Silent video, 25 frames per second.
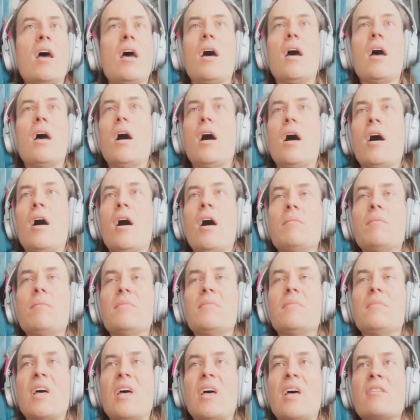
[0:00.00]

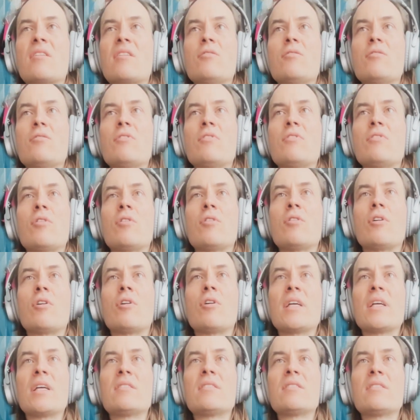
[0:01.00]
Nothing to do with
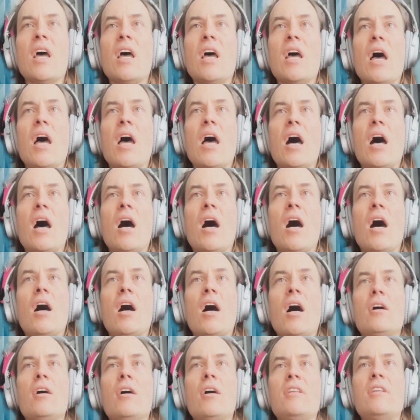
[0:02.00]
tokenomics.
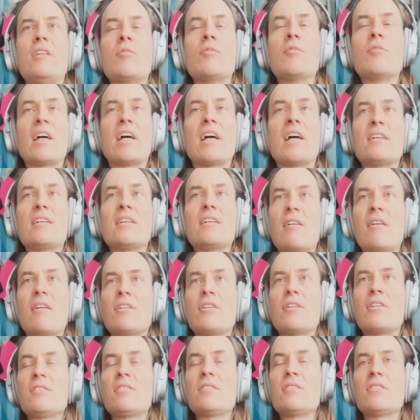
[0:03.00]
Democratic
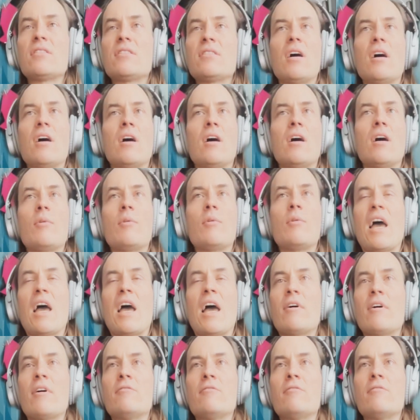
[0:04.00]
governance, we
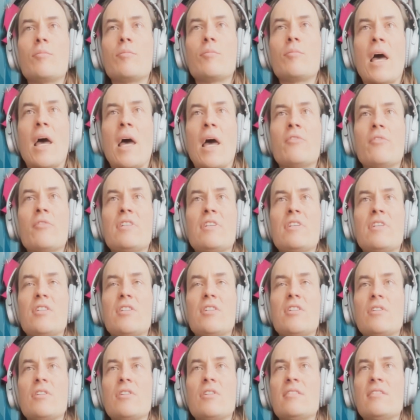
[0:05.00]
have our roadmap for
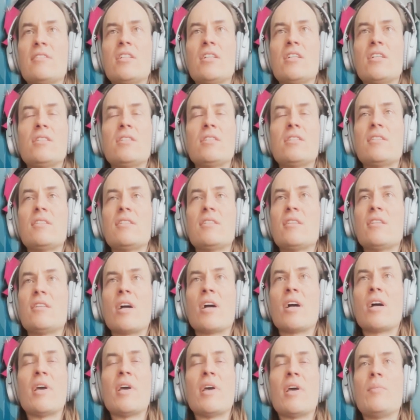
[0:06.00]
decentralization. It's in the
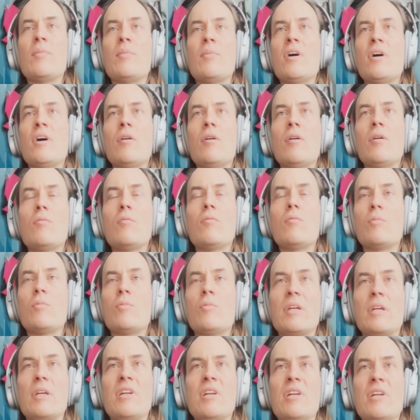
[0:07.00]
white paper.
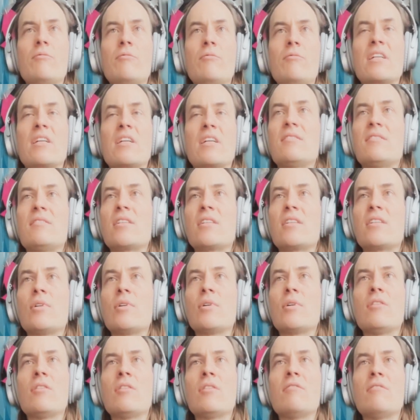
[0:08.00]
We believe we can stick to
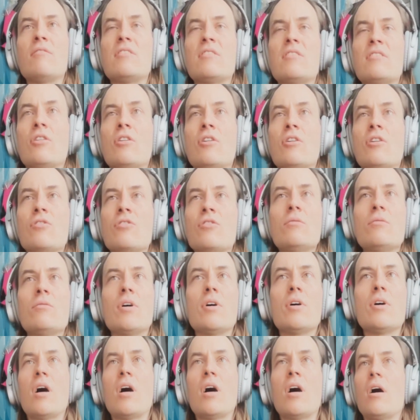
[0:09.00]
it. No reason not to.
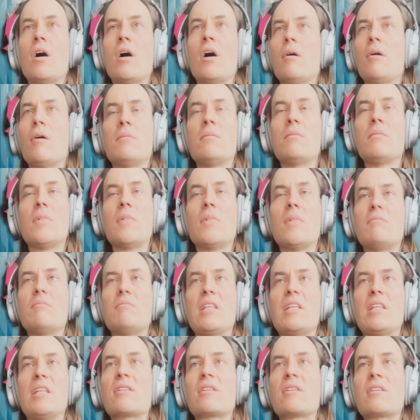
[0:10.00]

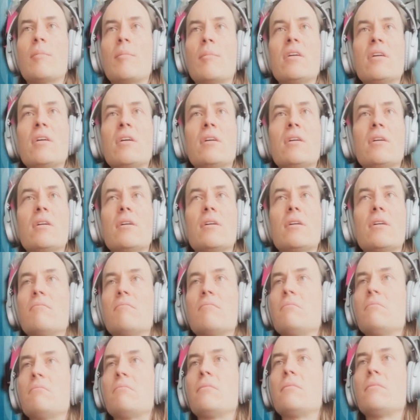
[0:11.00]
It's coming.
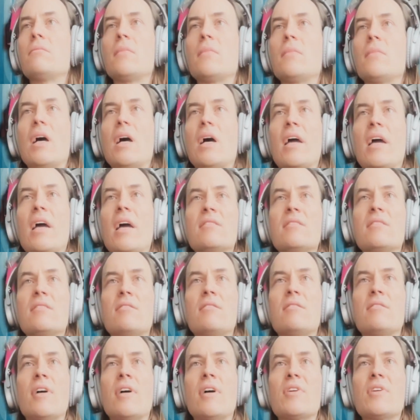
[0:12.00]
I guess
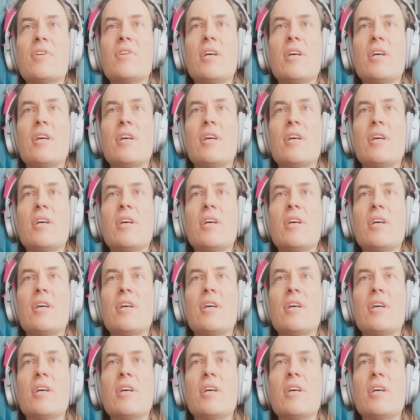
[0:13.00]
that wraps it up.